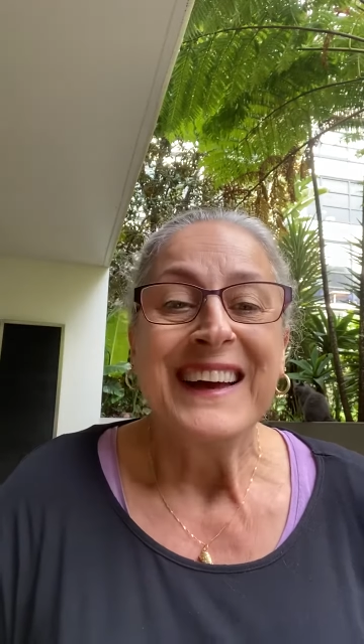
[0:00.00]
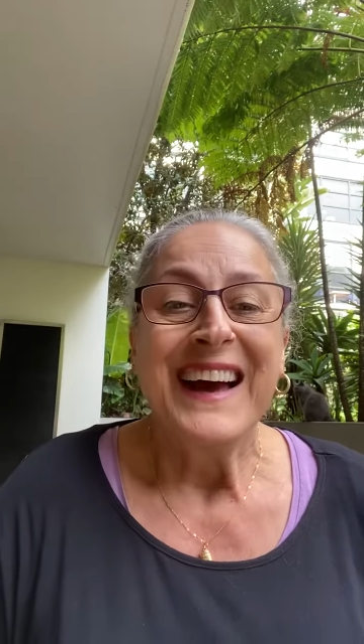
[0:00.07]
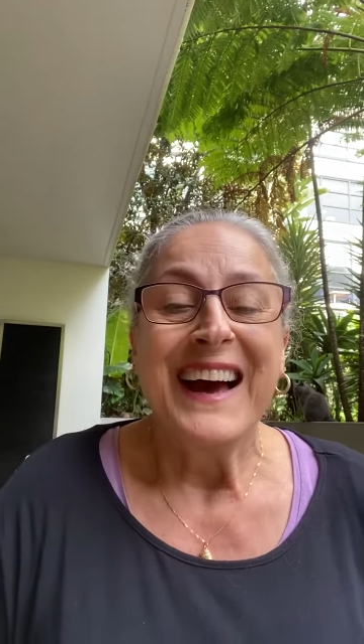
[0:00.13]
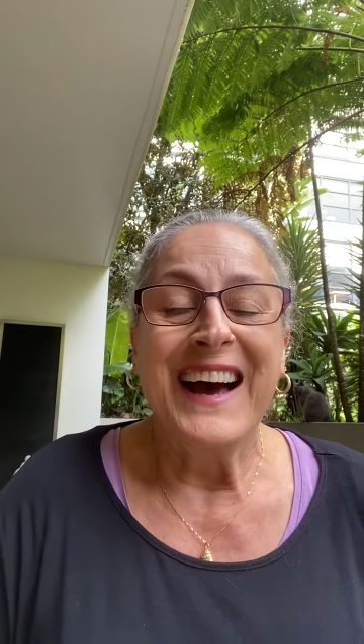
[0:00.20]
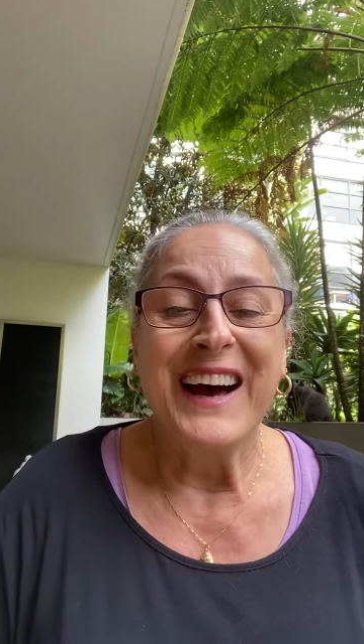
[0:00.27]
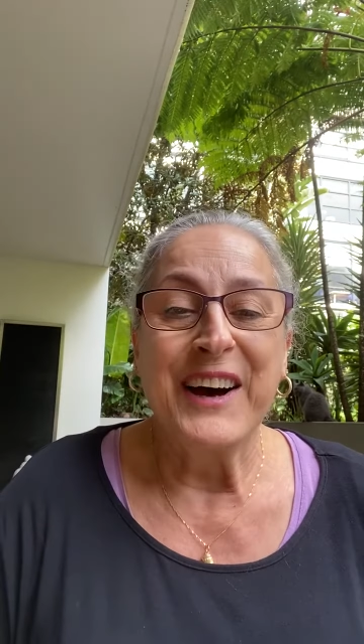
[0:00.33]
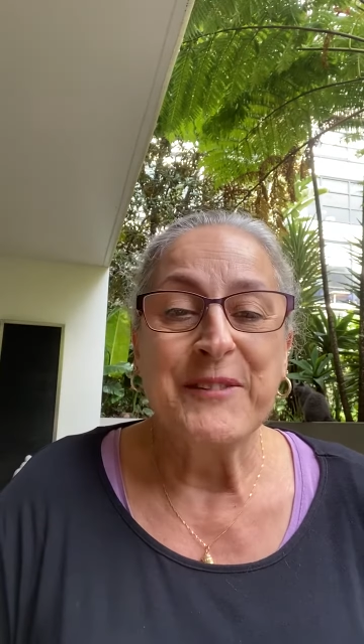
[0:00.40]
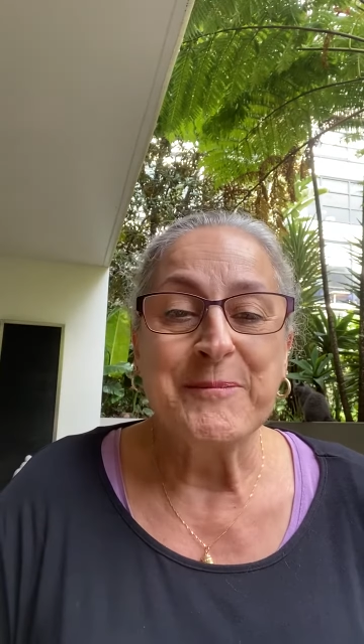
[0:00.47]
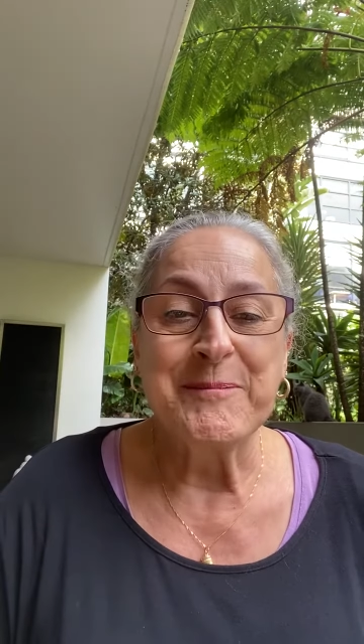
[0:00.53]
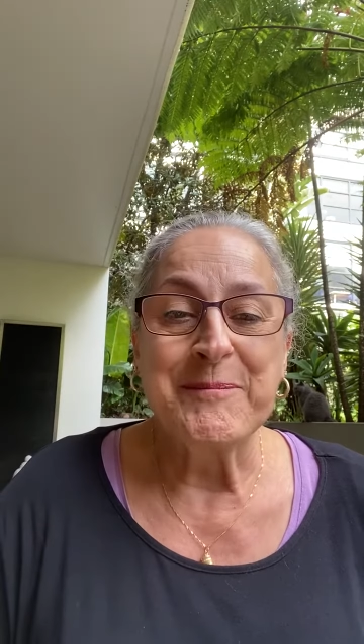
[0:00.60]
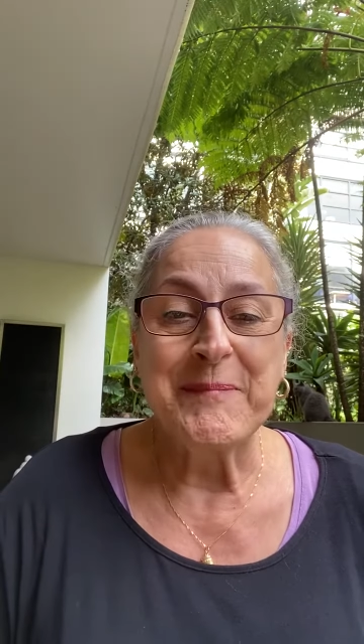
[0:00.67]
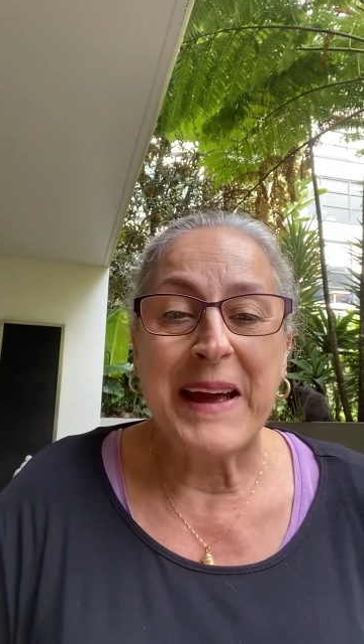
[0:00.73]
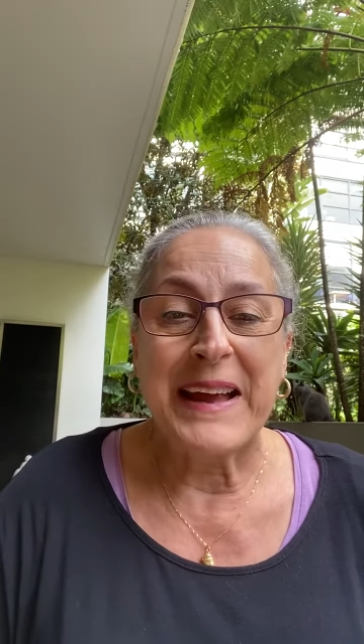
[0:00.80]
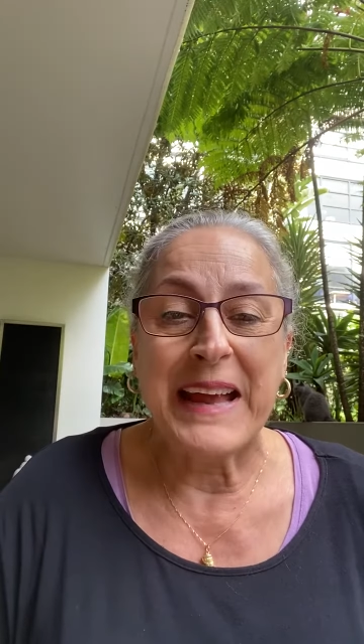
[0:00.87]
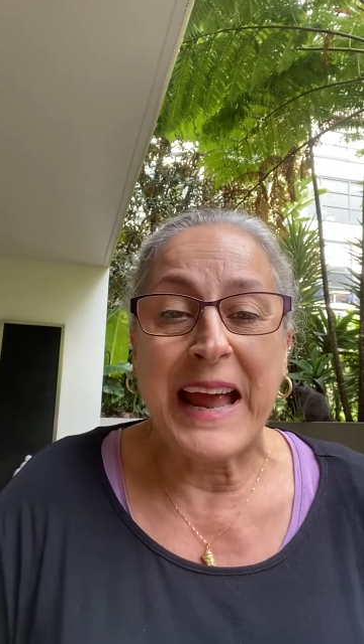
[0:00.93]

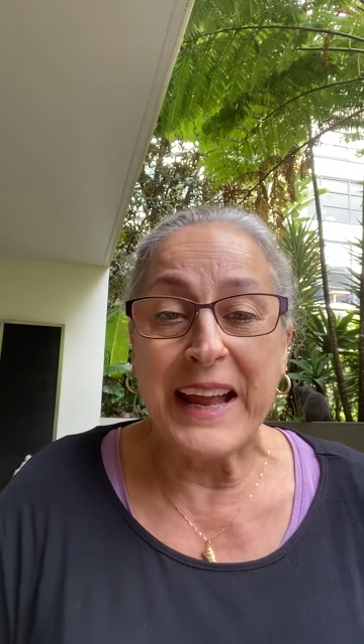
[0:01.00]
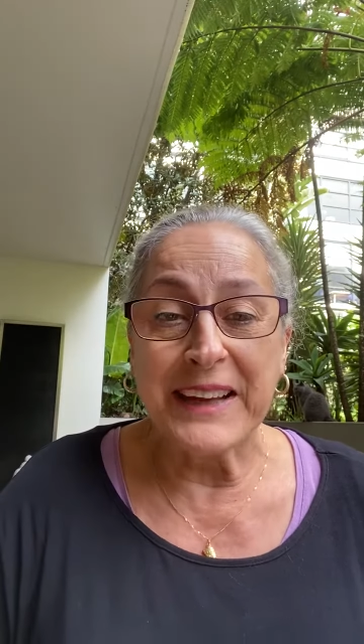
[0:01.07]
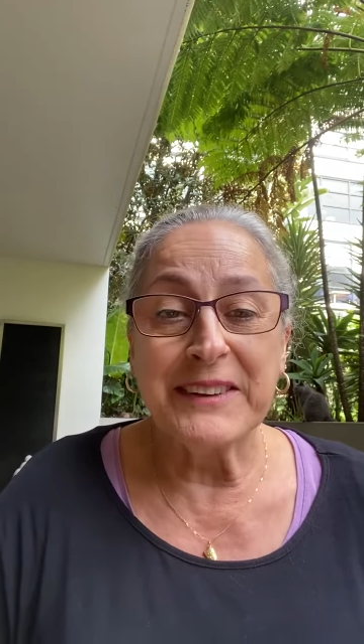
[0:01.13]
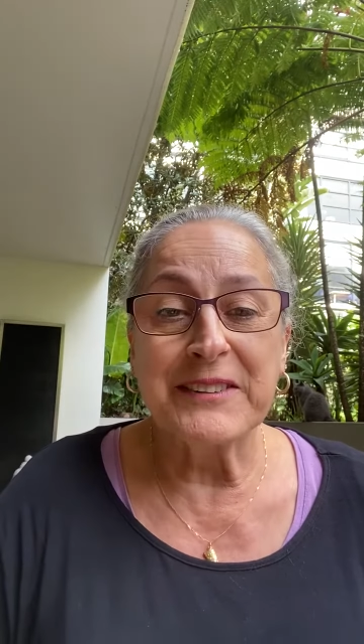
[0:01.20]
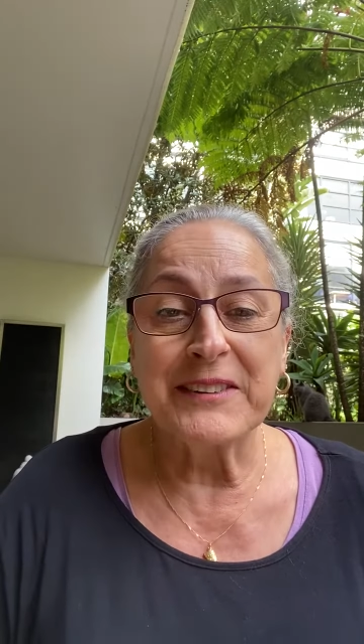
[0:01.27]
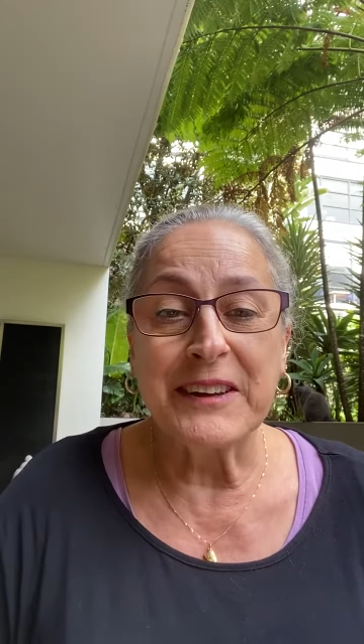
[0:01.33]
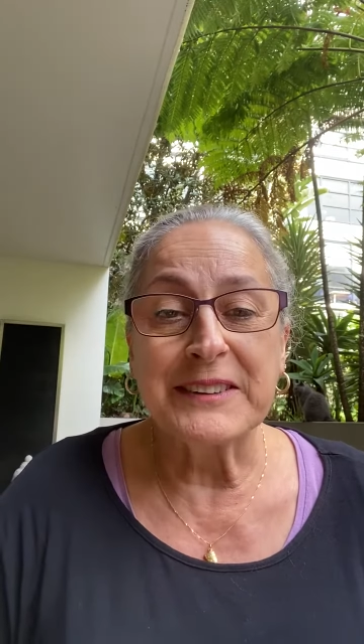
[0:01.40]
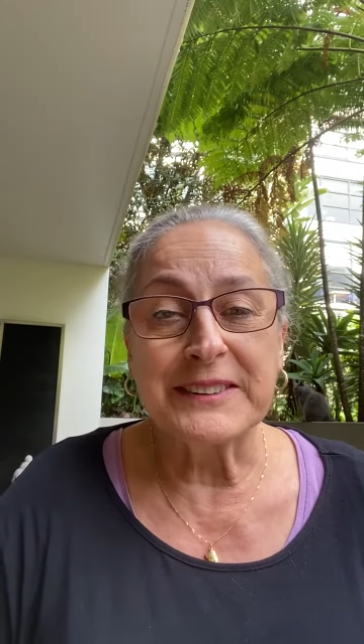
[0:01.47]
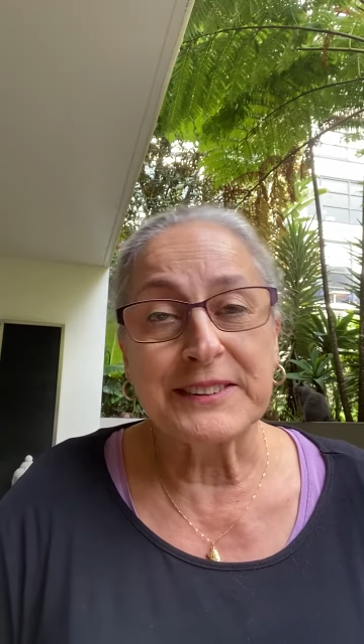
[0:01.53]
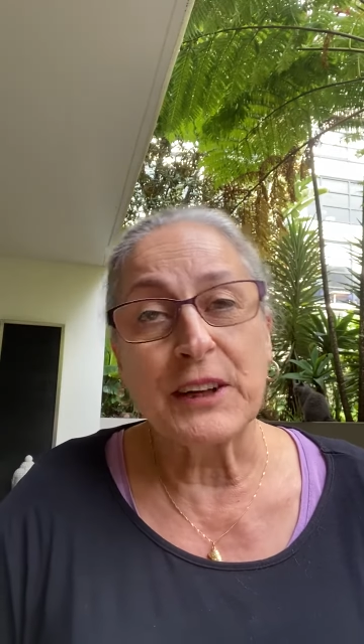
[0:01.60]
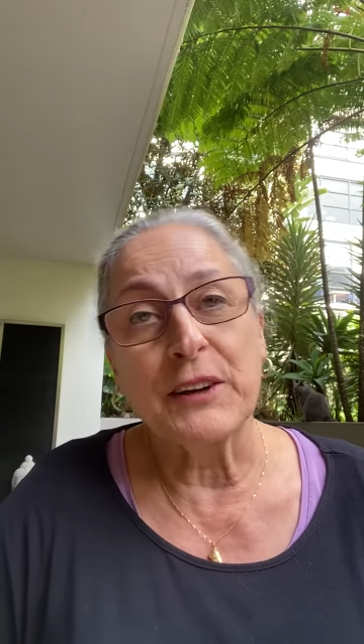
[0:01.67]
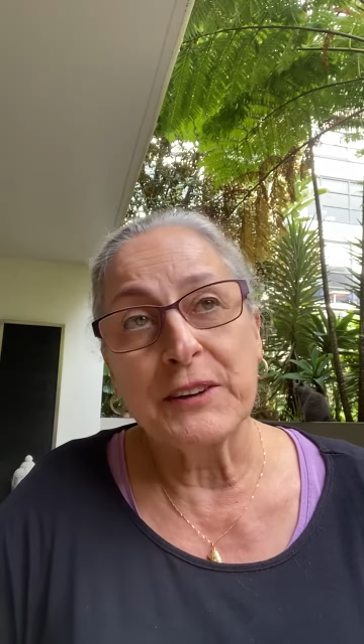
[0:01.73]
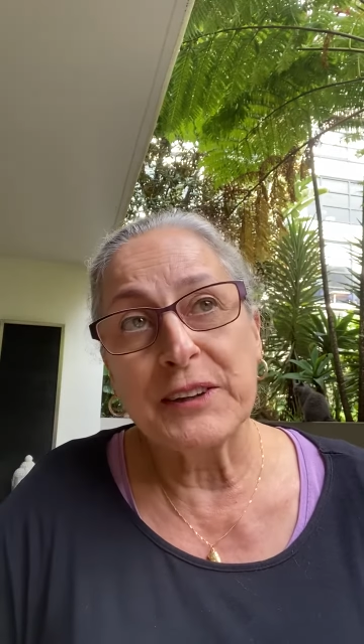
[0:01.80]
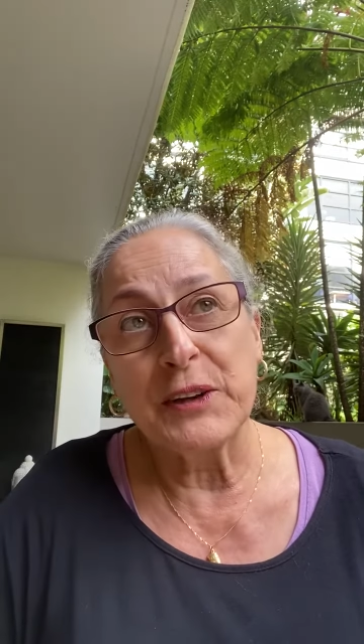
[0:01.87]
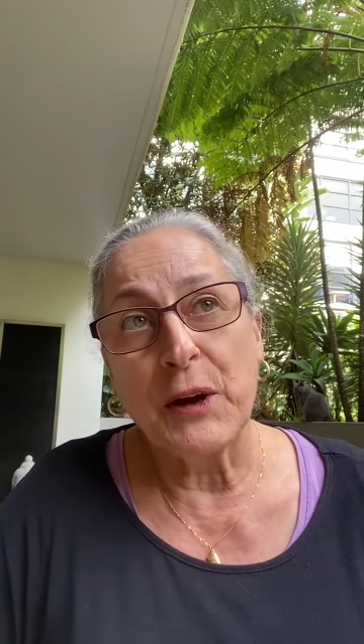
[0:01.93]
And so,
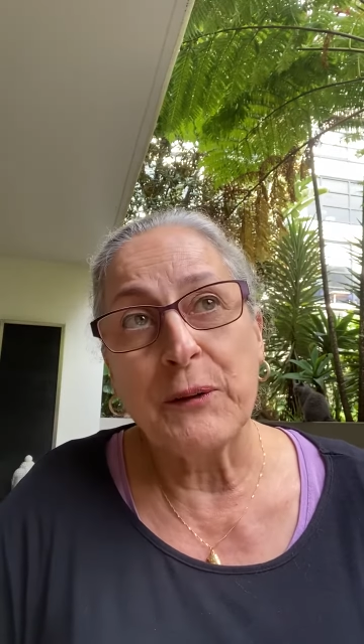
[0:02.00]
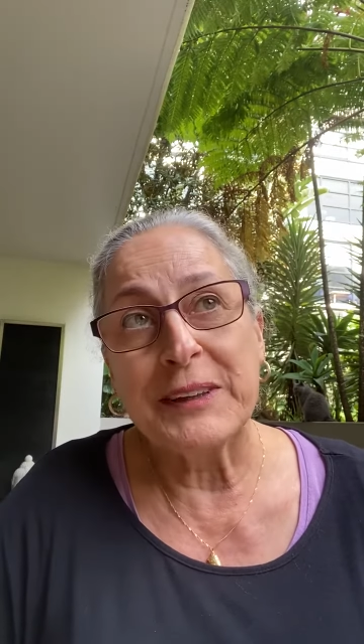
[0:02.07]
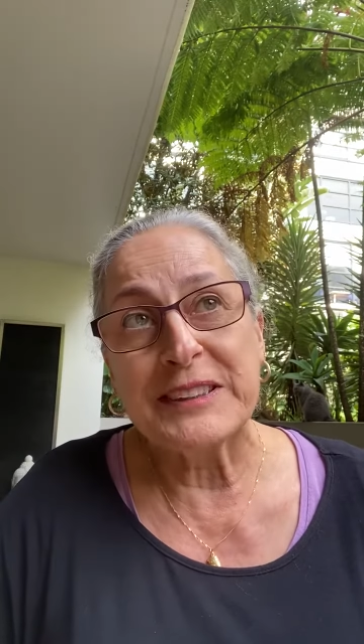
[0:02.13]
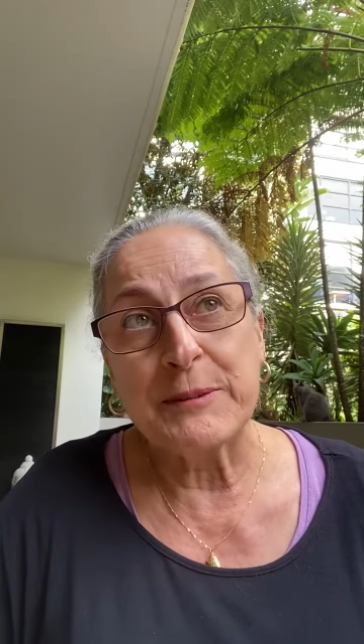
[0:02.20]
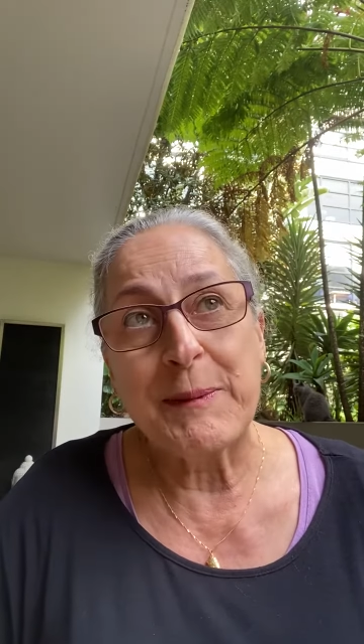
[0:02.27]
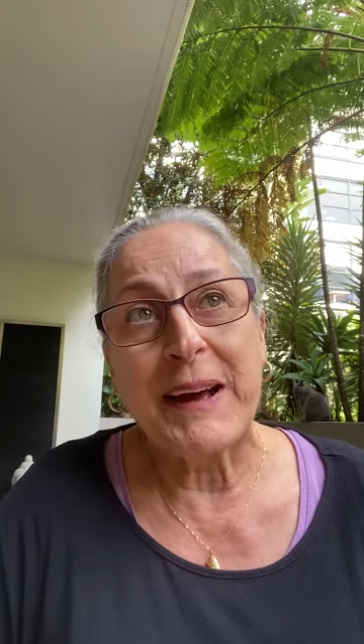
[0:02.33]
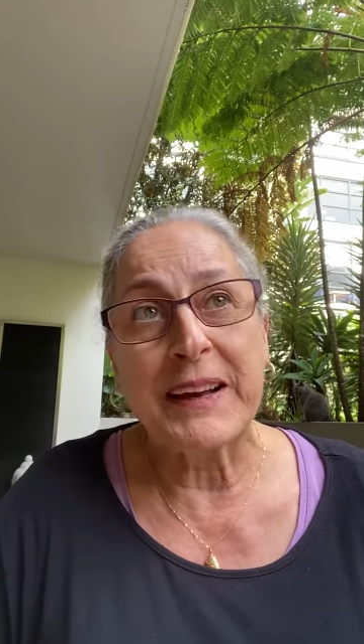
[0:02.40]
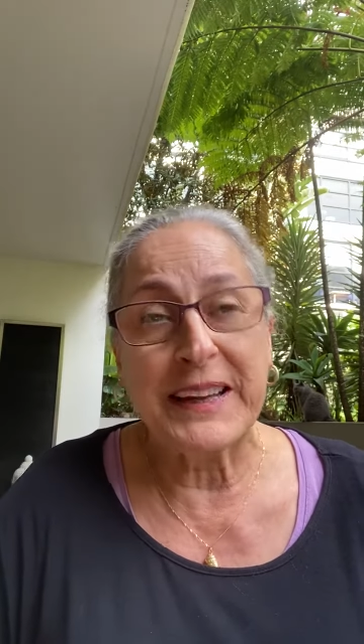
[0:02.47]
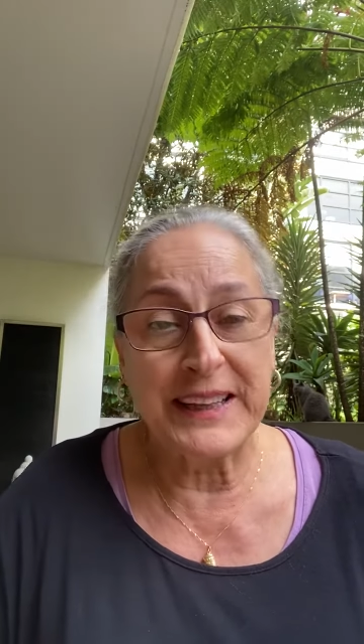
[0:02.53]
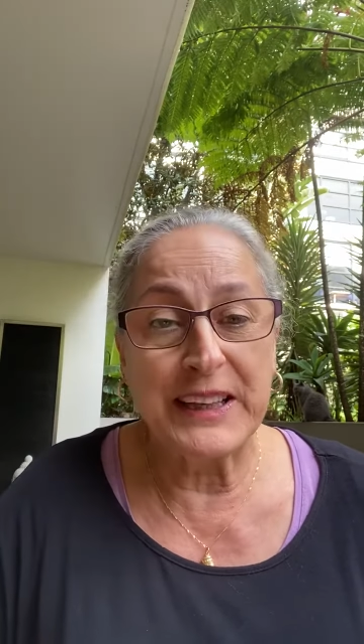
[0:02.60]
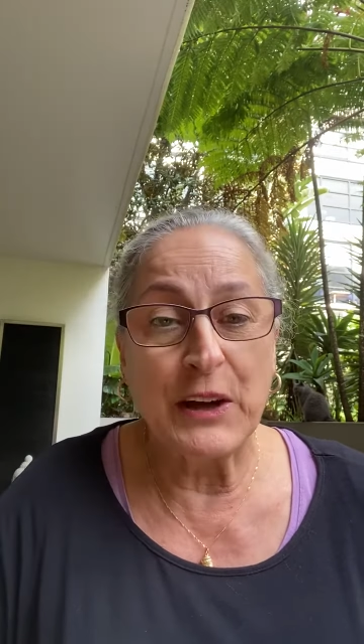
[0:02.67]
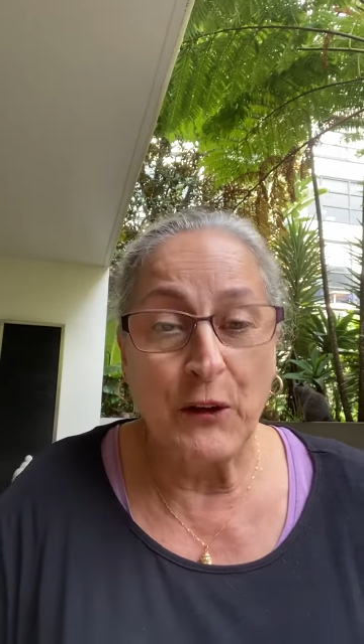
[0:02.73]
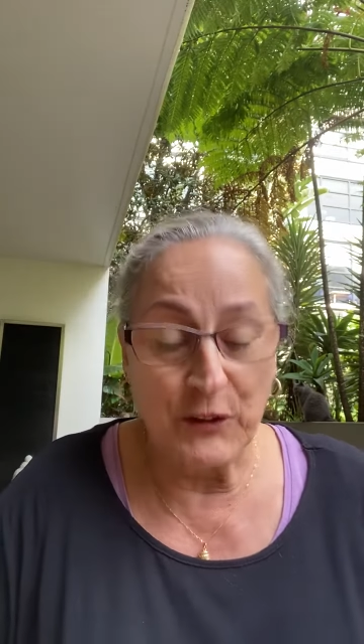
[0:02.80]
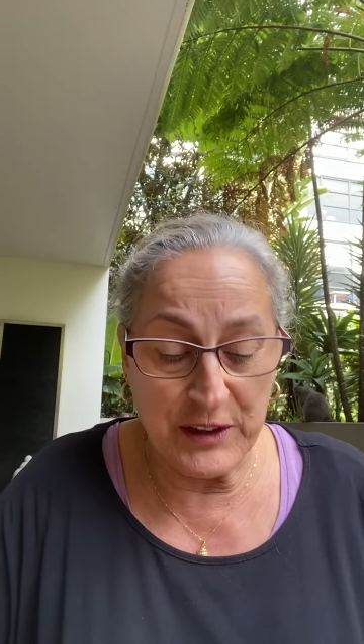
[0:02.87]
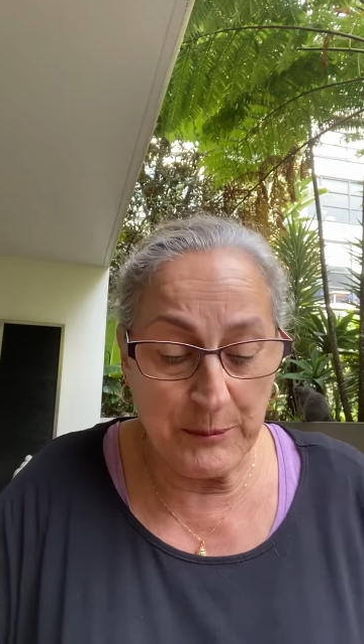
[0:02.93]
you know, it's about getting old,